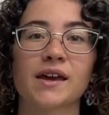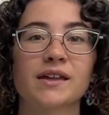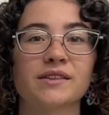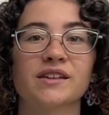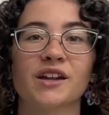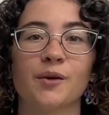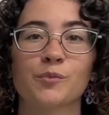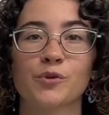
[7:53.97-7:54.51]
The
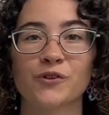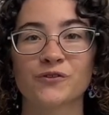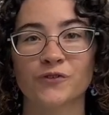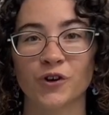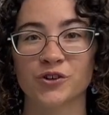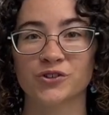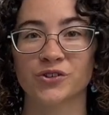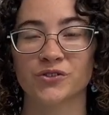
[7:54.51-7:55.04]
number of
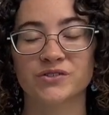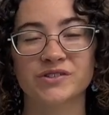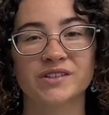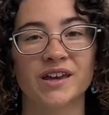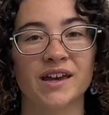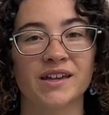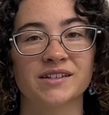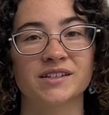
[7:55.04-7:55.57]
photons that
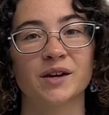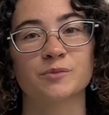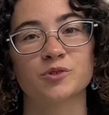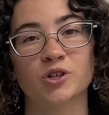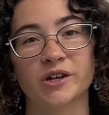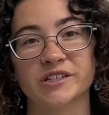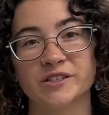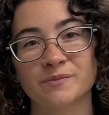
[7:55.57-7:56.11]
end up
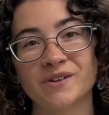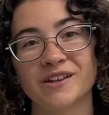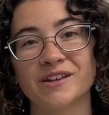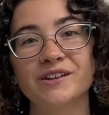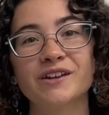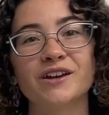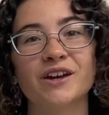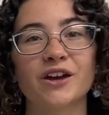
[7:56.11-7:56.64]
transmitted
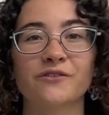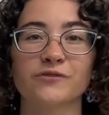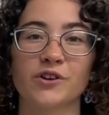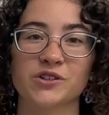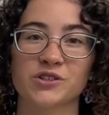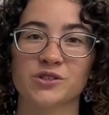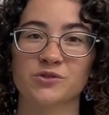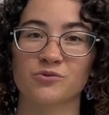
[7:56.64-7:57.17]

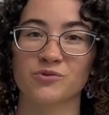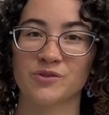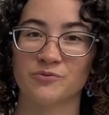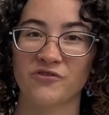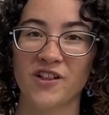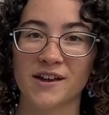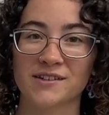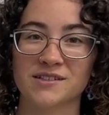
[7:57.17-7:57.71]
versus
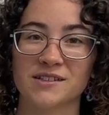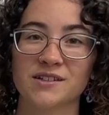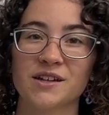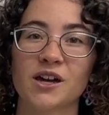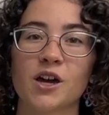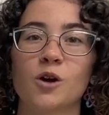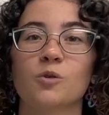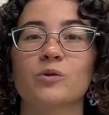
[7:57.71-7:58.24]
reflected
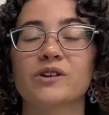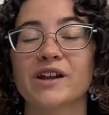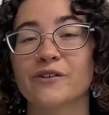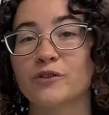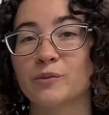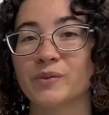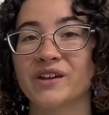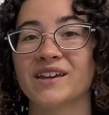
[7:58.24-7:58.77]
will never
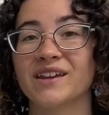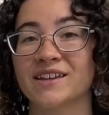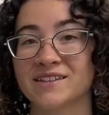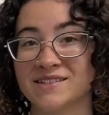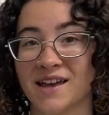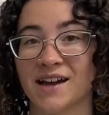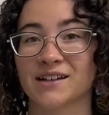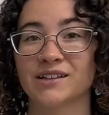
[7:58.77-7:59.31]
be
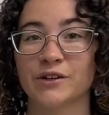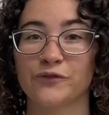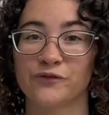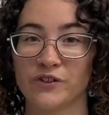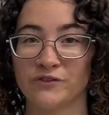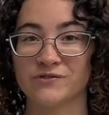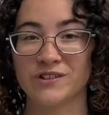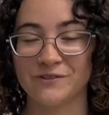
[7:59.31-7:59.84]
exactly
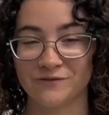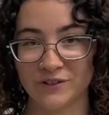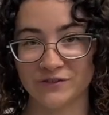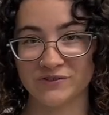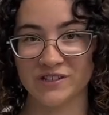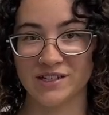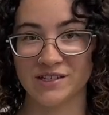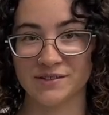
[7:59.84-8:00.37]
50-50.